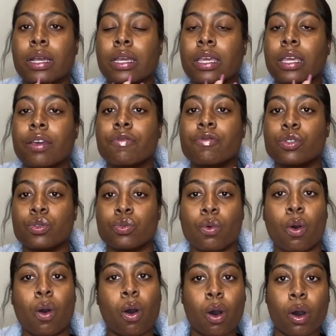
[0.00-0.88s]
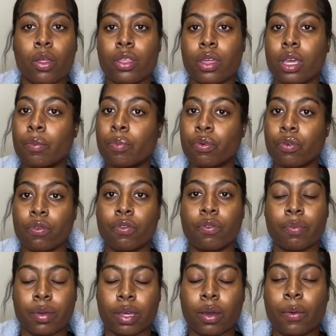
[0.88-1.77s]
gives you all the
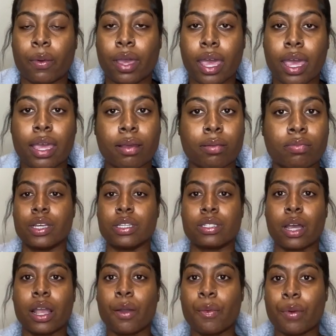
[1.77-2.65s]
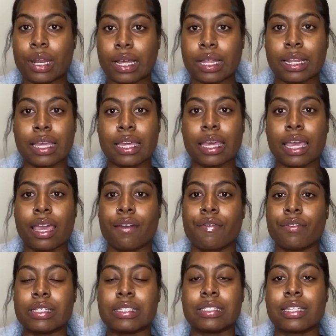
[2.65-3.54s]
improvement. Okay, starting with a clean
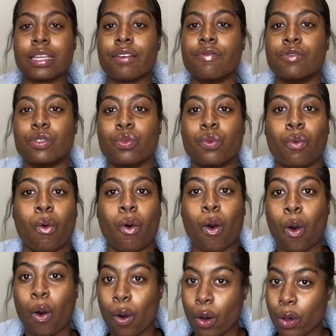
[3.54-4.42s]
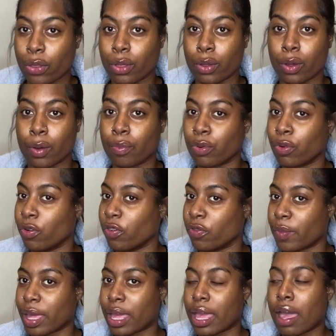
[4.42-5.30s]
canvas gives you all the
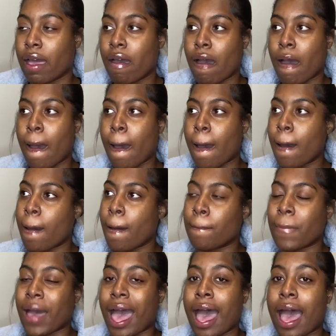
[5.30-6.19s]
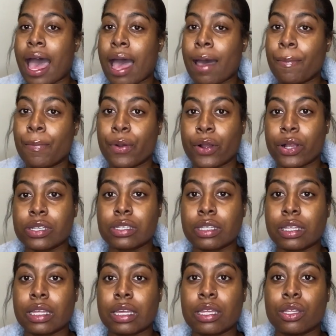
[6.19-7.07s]
improvement. I
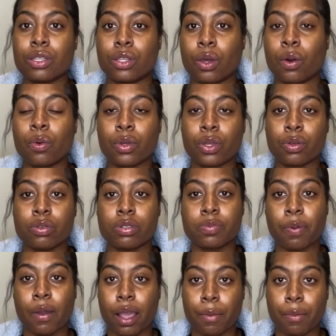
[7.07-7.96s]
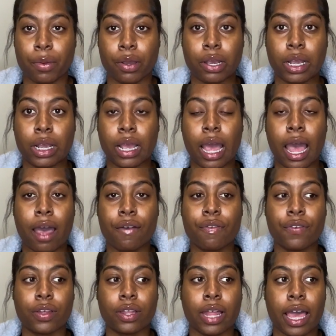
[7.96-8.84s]
personally don't use primer. I
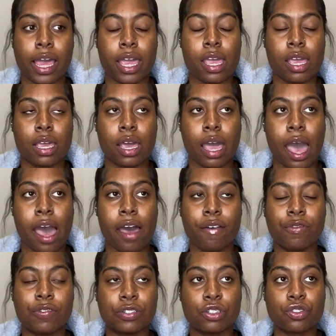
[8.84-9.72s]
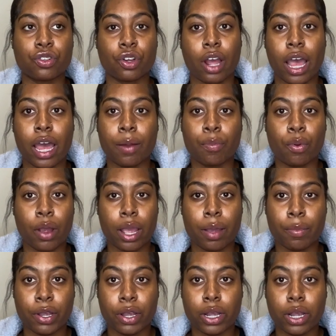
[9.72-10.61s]
feel like I've tried
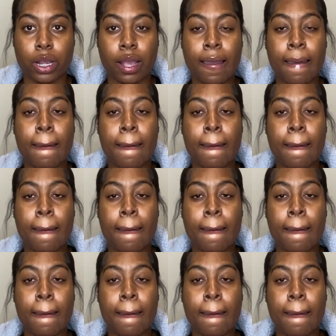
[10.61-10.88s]
primer,